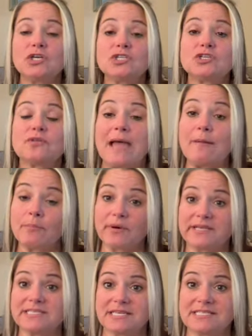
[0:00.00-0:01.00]
So that
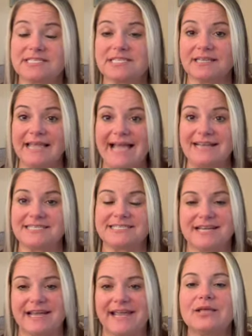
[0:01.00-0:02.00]
brings us to last
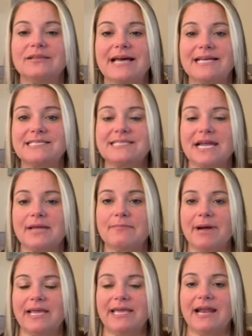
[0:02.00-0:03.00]
night. Last night,
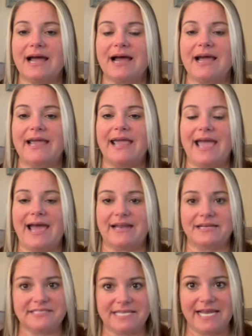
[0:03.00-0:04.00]
Mike and I had
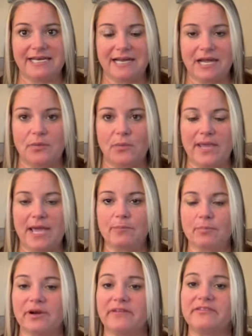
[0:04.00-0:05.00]
a date night. We
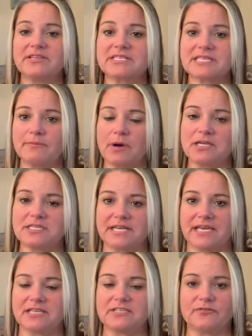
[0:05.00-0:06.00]
had previously bought
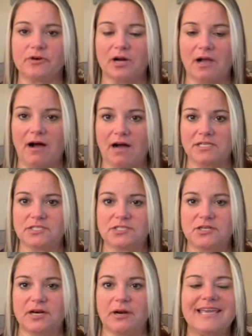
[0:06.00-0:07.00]
tickets for a
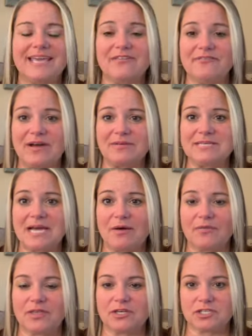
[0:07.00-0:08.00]
concert. He found
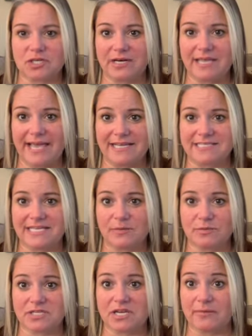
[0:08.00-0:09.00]
out that Sean Cassidy
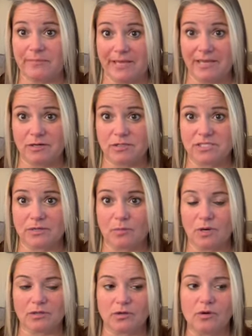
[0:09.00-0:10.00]
was going to be here
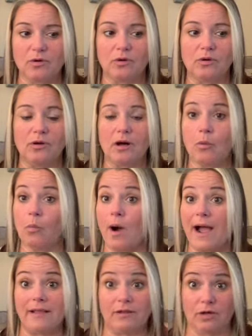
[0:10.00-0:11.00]
somewhere local a
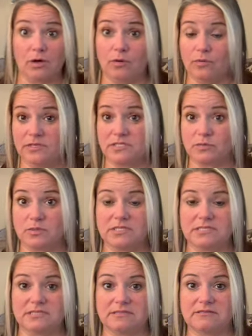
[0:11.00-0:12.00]
while ago. This
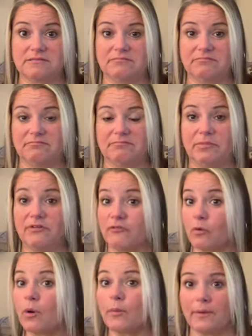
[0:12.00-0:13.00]
was
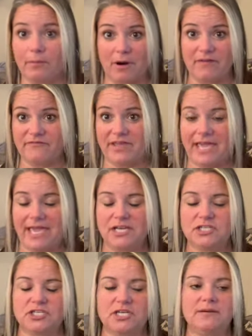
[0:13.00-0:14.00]
before we were on
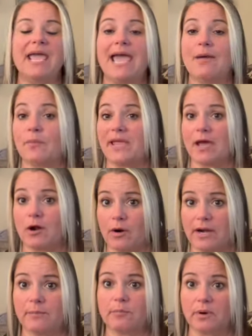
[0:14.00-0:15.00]
vacation, and we had
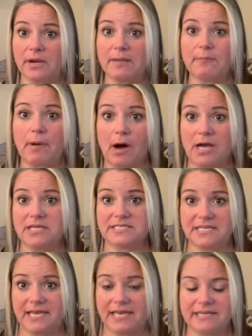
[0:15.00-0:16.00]
already pre-bought
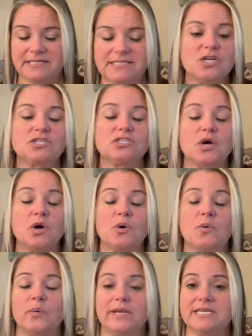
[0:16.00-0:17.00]
tickets.
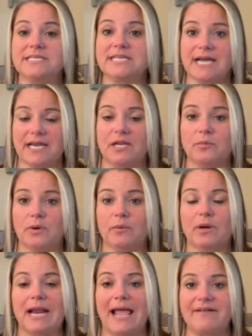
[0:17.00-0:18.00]
So we decided we
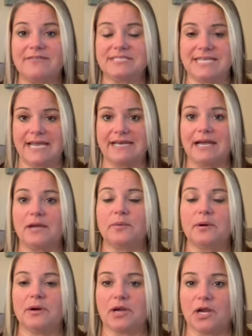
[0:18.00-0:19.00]
were going to have a date night.
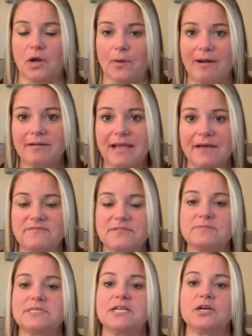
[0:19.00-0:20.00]
We were going to go out and have
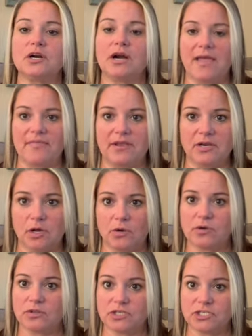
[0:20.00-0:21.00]
some dinner and then go
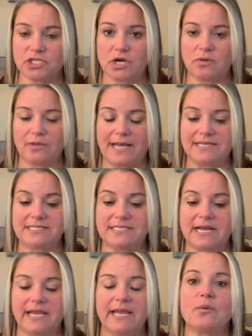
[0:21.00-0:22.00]
to the show last
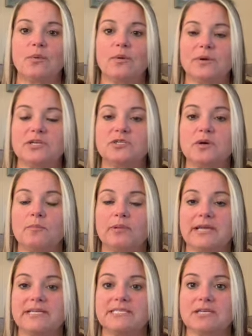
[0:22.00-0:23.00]
night. We went to a
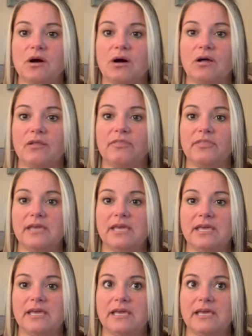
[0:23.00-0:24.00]
place called
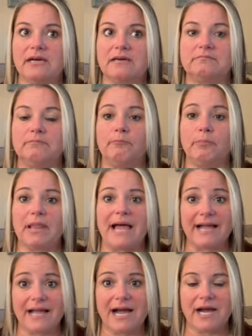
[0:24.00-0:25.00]
the
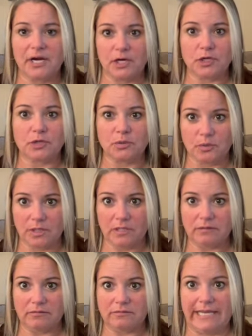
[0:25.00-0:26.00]
Black Iron
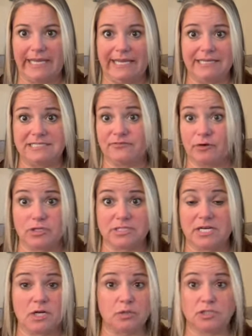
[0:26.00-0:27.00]
Grill, and as far as
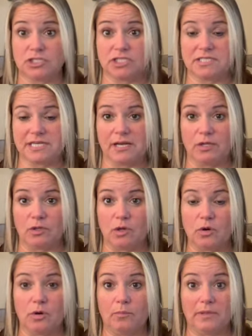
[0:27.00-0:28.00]
I know, it's just like a
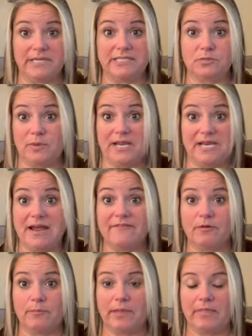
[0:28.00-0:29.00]
local place. We had
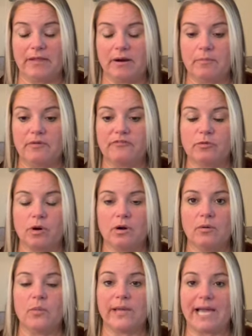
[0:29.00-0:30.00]
never been there
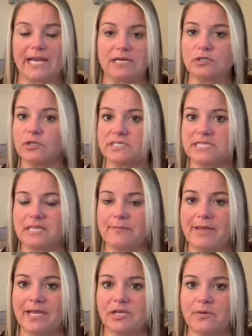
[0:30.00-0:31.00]
before. We kind of looked at the
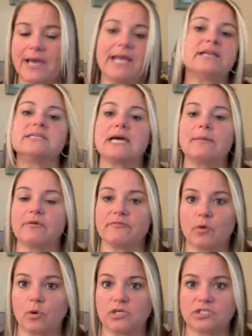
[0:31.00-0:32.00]
menu ahead of time.
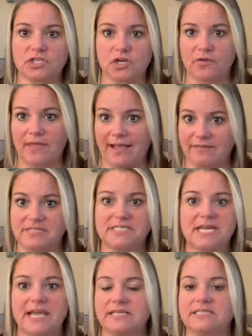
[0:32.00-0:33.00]
Of course, you know, they have
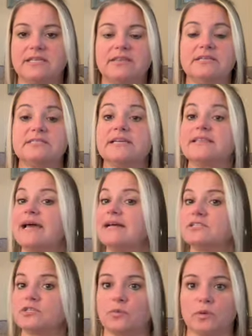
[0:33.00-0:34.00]
steaks and things like
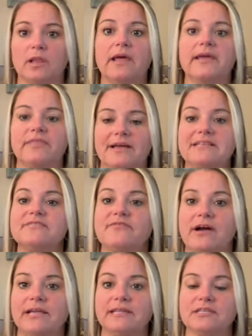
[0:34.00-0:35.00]
that, so we're like, that's
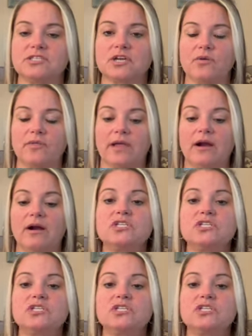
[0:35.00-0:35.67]
fine, let's go there.